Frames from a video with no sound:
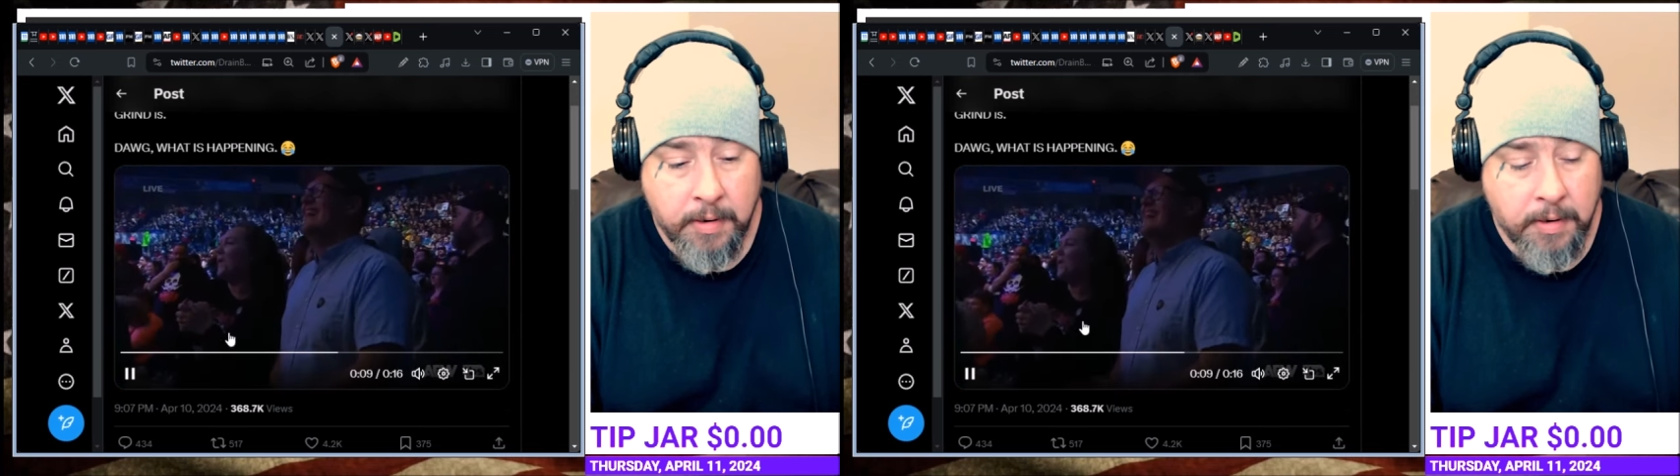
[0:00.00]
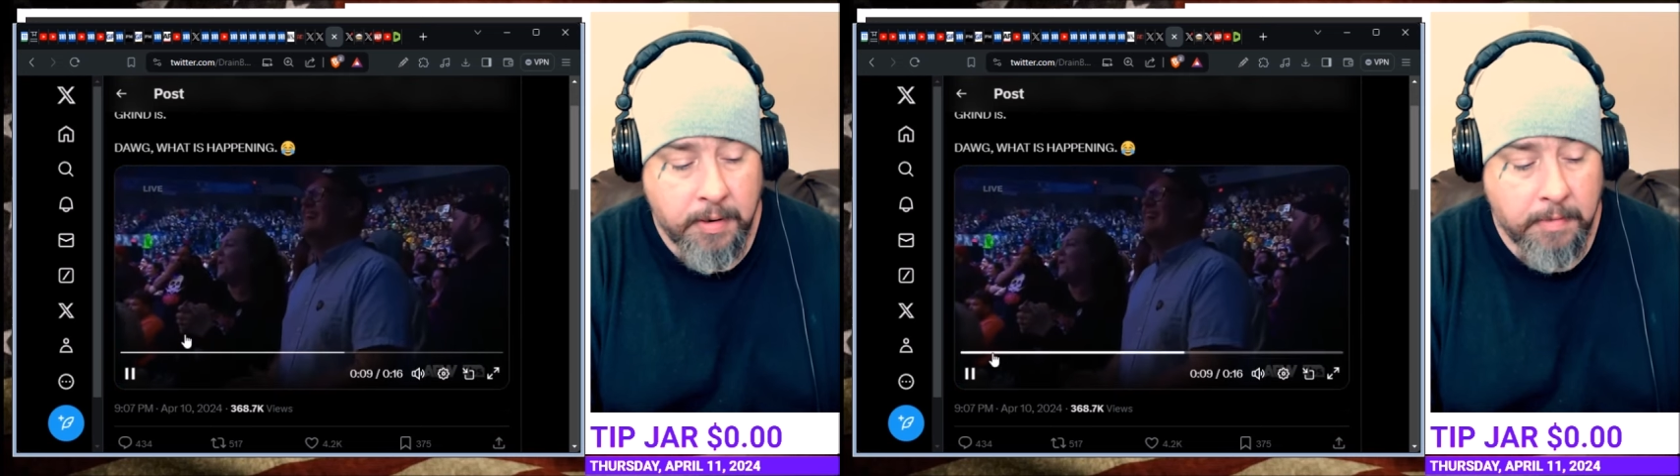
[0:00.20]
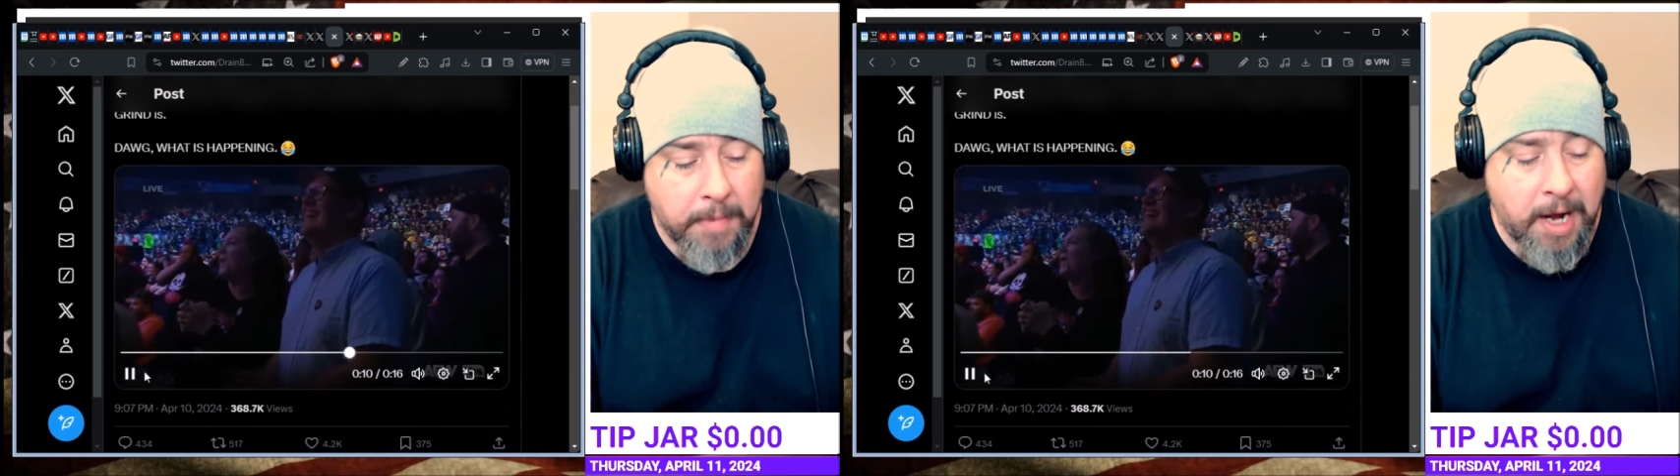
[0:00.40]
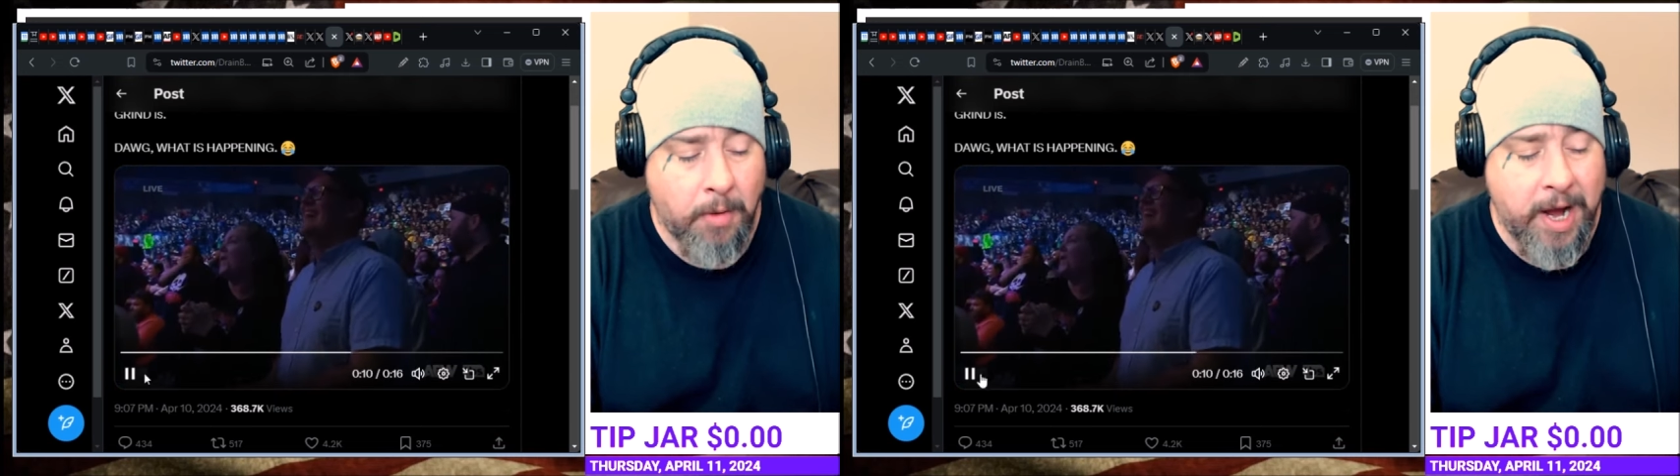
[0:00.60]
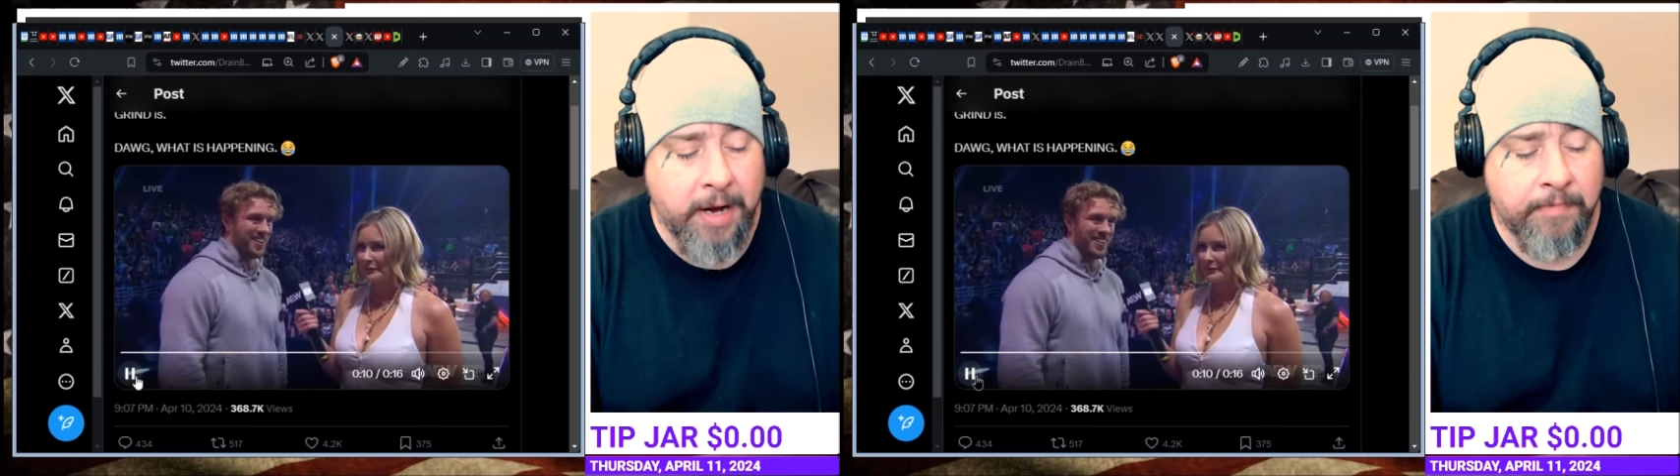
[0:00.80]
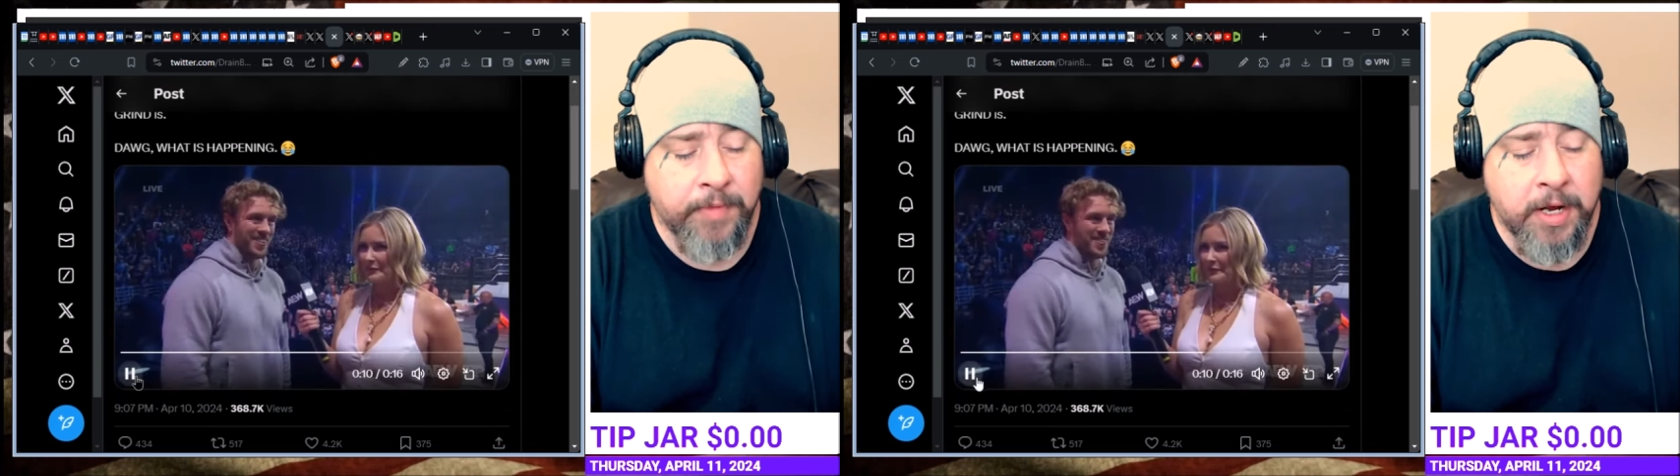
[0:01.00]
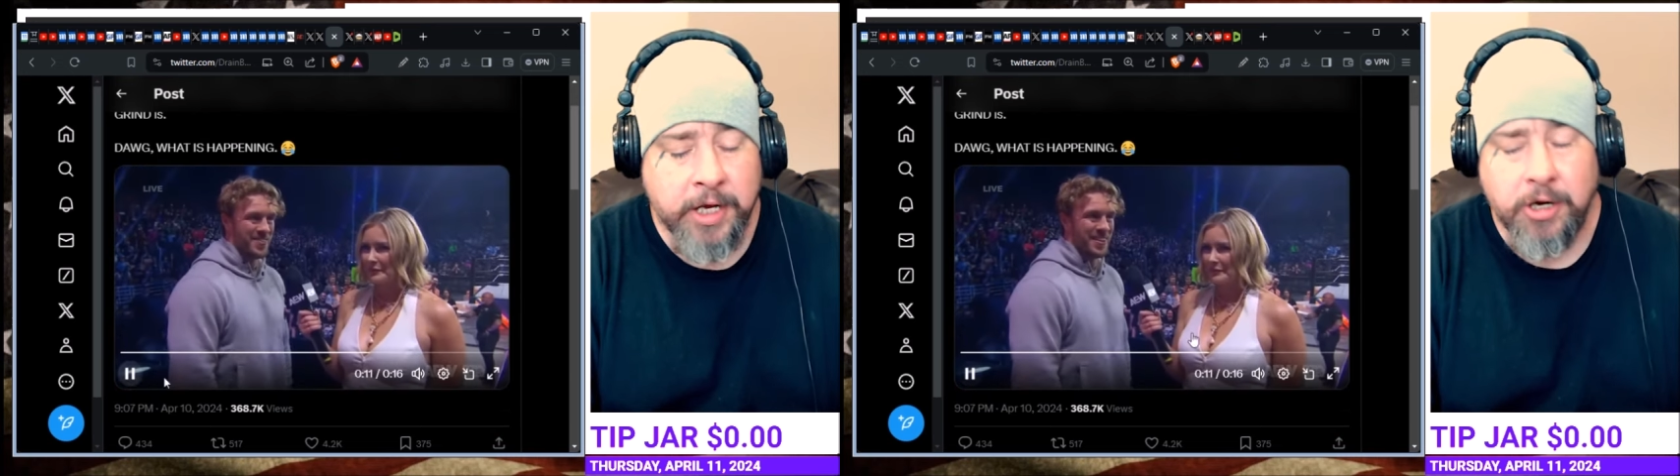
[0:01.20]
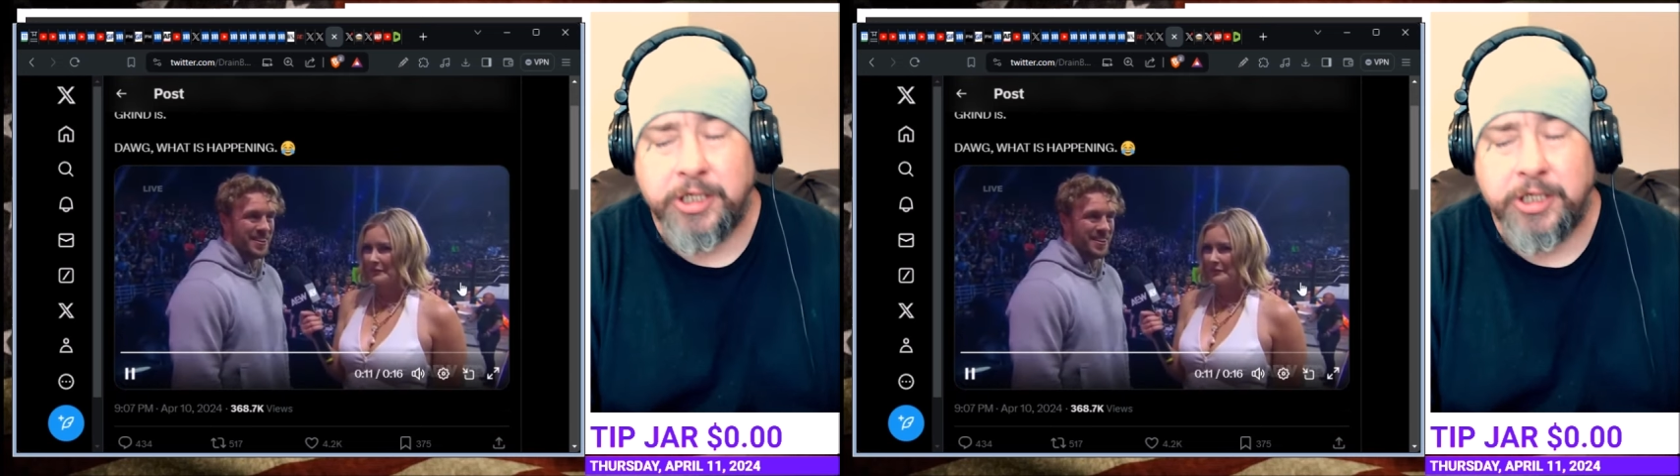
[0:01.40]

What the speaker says: By the way, your